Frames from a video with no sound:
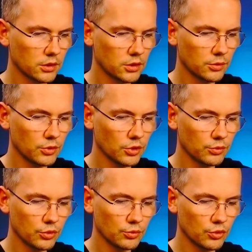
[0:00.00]

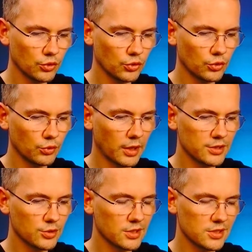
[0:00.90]
As
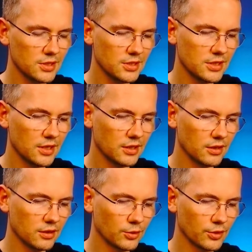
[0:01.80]
you can see,
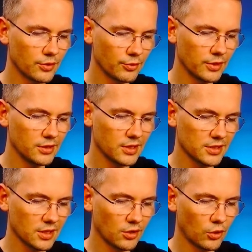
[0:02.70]
looking through the index
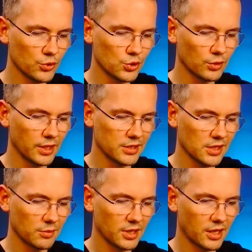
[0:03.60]
can also take
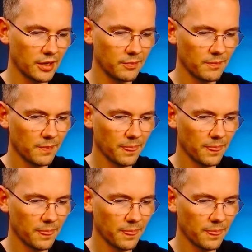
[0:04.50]
some time.